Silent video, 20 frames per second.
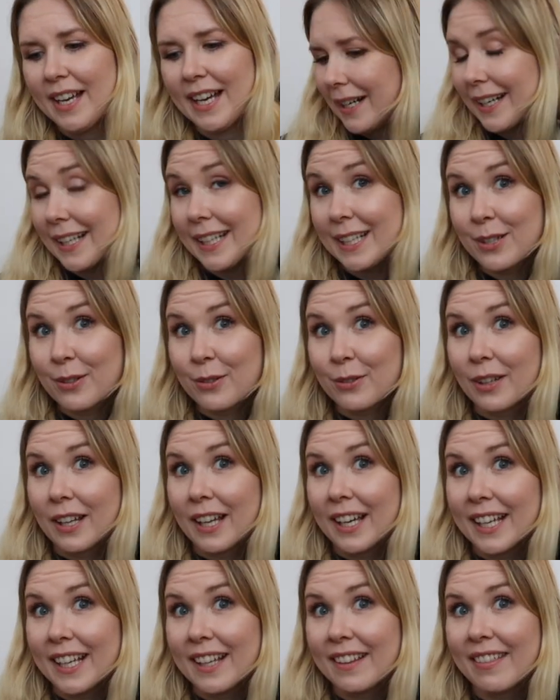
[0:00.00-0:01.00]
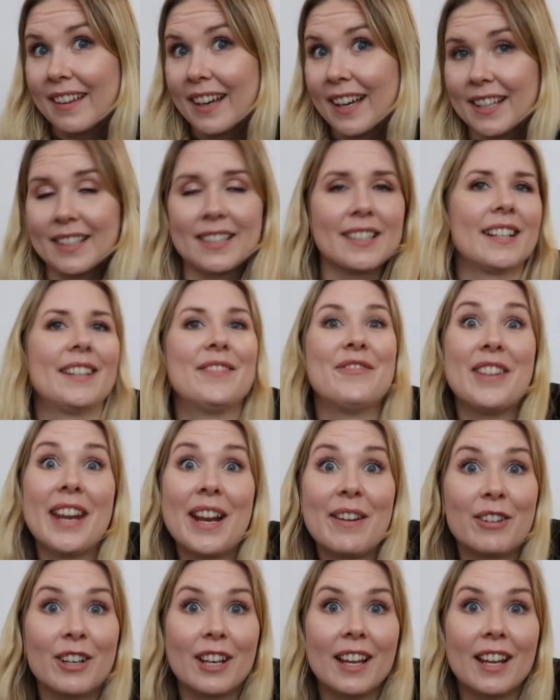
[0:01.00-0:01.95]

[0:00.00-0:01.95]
I don't like that, I've never